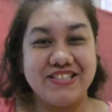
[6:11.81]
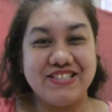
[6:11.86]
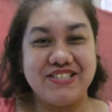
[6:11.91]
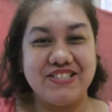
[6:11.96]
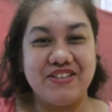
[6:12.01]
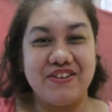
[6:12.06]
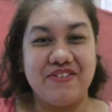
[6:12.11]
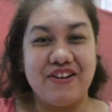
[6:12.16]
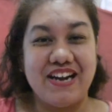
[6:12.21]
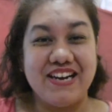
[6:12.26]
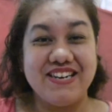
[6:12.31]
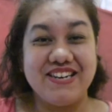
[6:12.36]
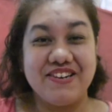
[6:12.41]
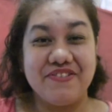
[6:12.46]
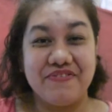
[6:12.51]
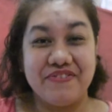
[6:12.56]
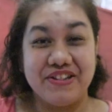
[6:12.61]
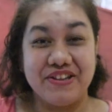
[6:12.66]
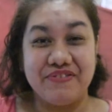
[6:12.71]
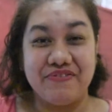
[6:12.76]
so I
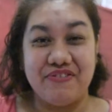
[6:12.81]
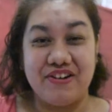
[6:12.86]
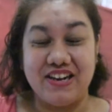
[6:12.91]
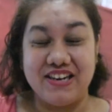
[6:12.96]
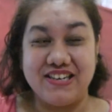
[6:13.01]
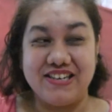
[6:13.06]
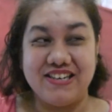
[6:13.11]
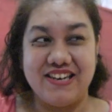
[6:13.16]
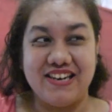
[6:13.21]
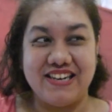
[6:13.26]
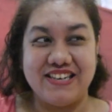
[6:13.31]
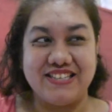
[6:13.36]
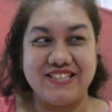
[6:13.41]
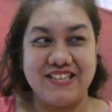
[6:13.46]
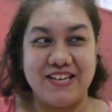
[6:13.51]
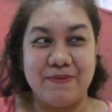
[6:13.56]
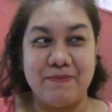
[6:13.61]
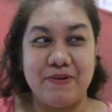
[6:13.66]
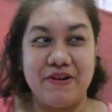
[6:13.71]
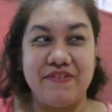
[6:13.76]
didn't really want to like
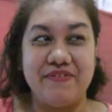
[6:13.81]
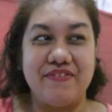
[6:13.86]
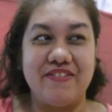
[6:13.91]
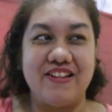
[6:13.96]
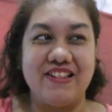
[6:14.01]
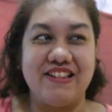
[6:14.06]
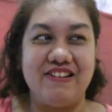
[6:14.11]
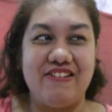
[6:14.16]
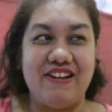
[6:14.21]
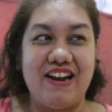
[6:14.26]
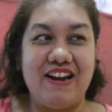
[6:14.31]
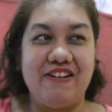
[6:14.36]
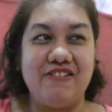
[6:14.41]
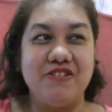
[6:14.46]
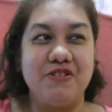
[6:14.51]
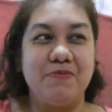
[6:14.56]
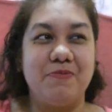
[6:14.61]
sleep over at their house,